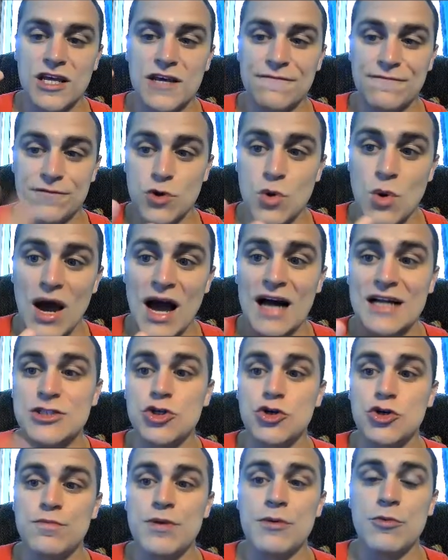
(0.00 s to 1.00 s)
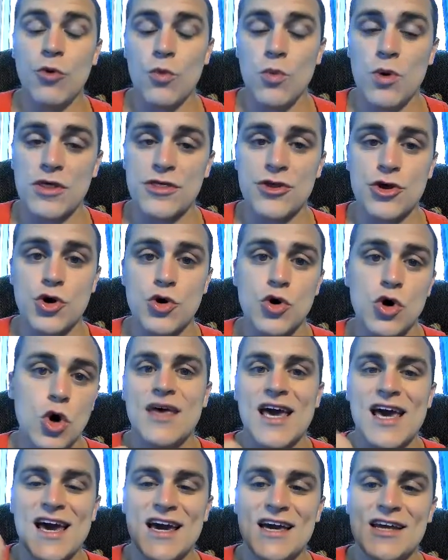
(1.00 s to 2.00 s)
If you had two people with you
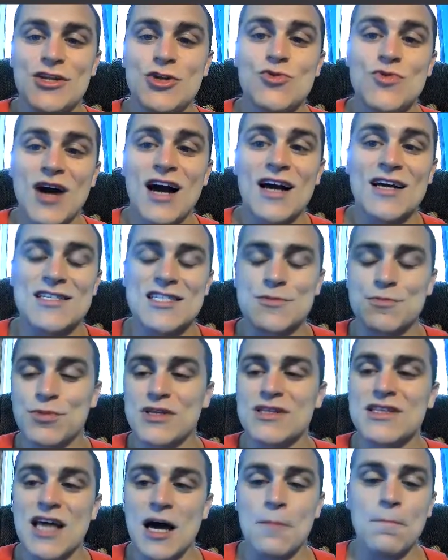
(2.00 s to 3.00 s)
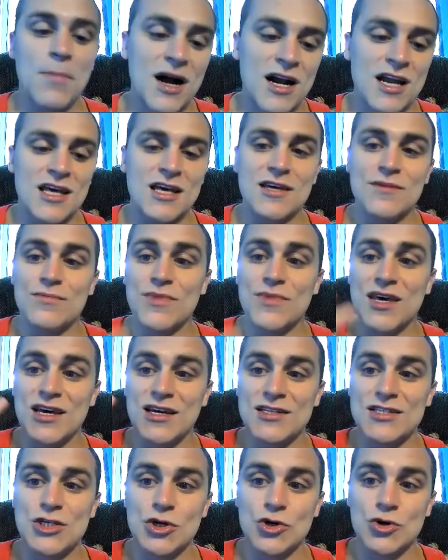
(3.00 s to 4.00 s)
and you guys split that money
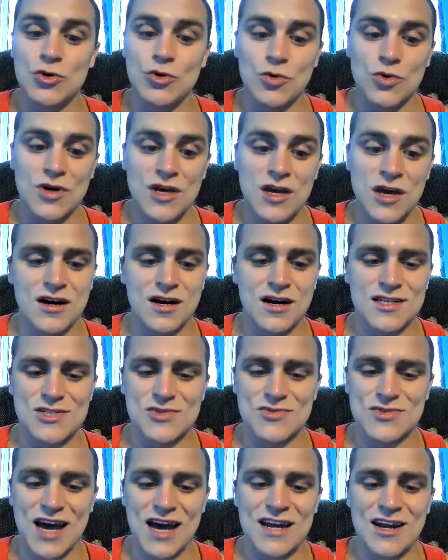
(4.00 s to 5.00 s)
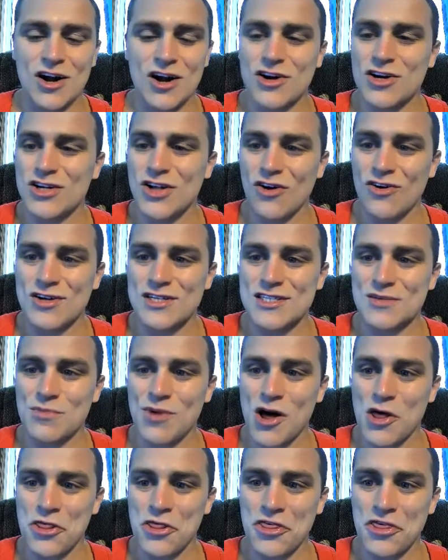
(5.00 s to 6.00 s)
in two, uh, so nine hundred dollars a
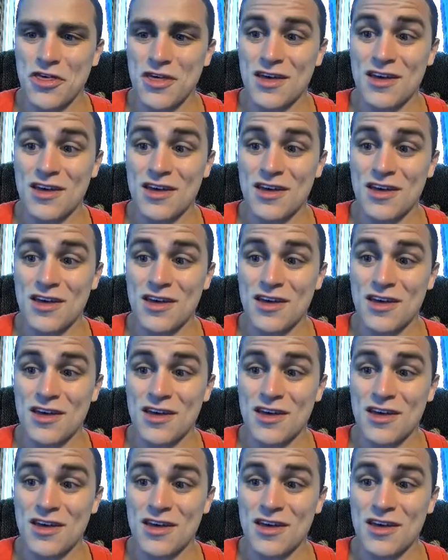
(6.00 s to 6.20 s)
month